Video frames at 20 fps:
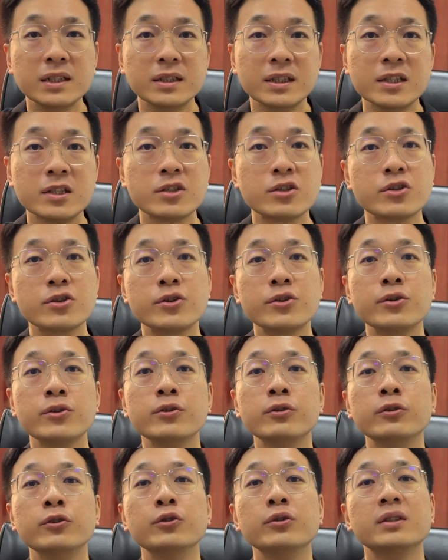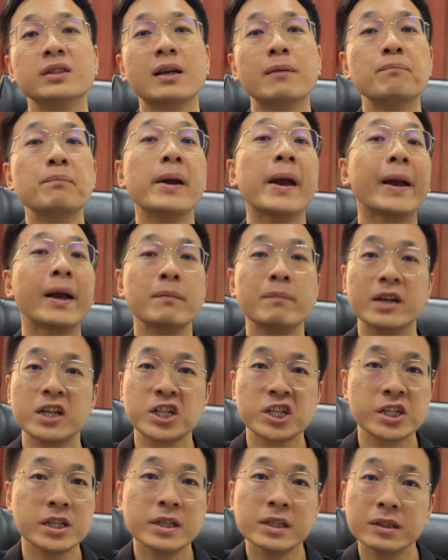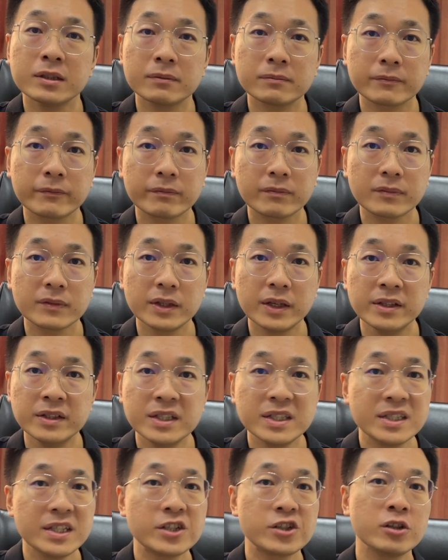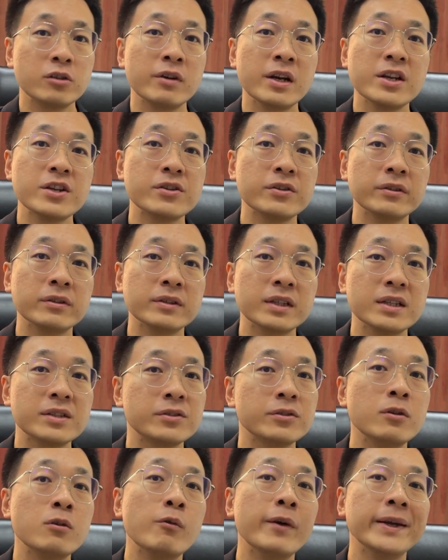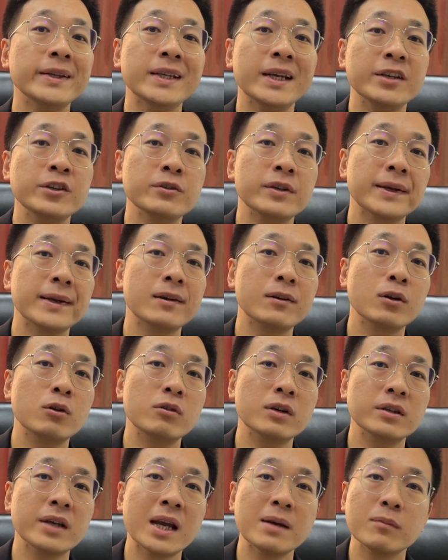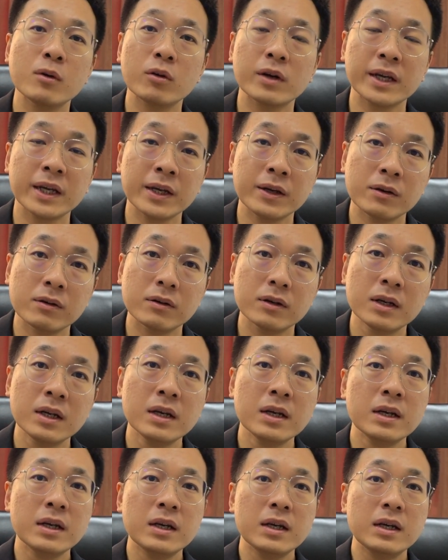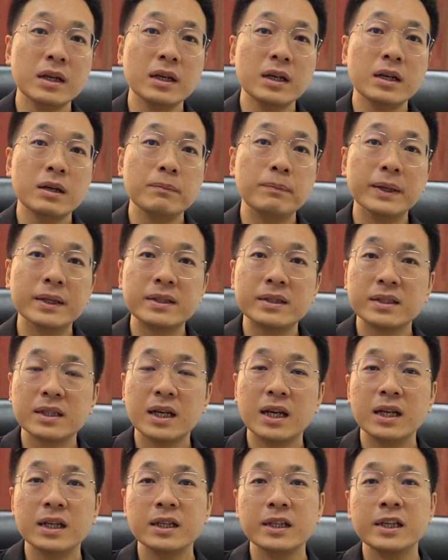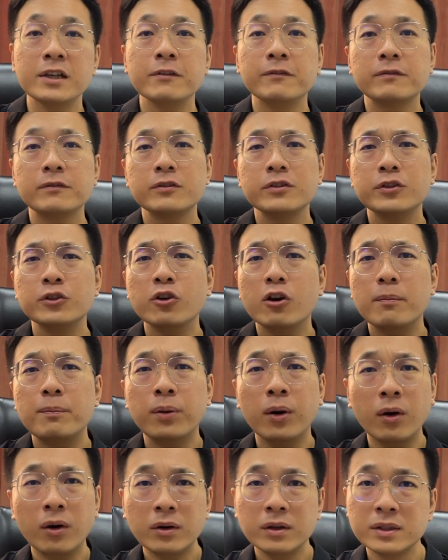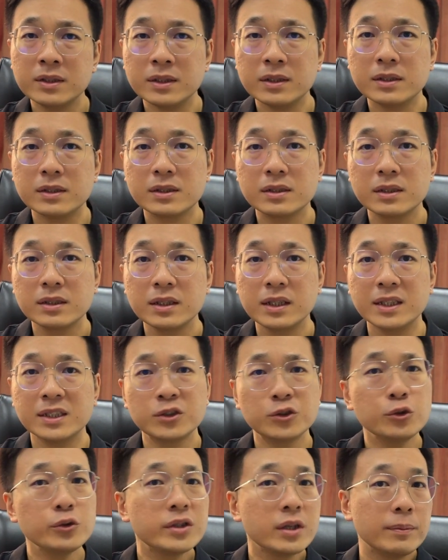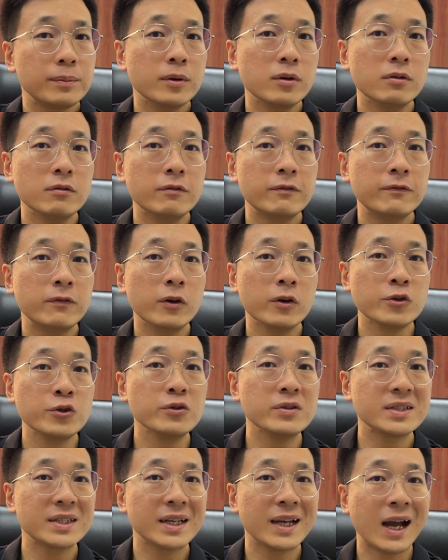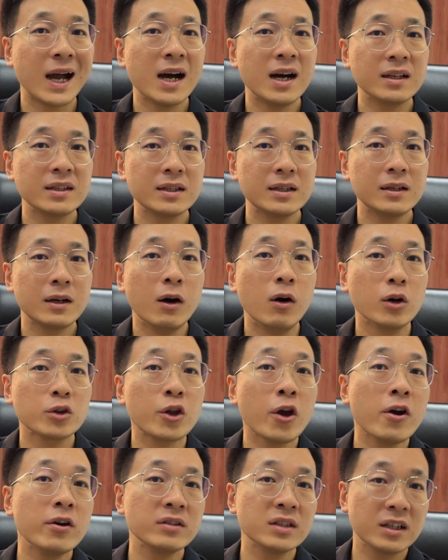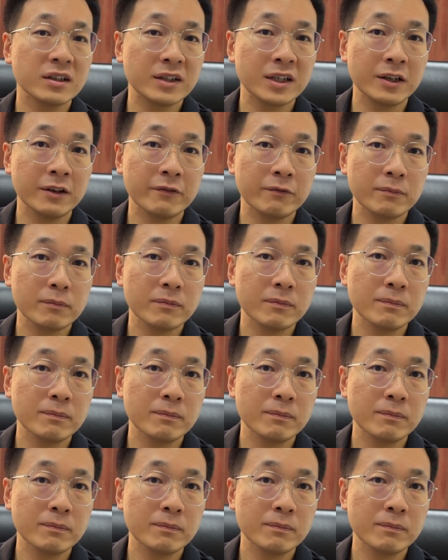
it is to use a big machine. In this situation, there's no way that you can lower the MOQ. But if your product is suitable for using other alternative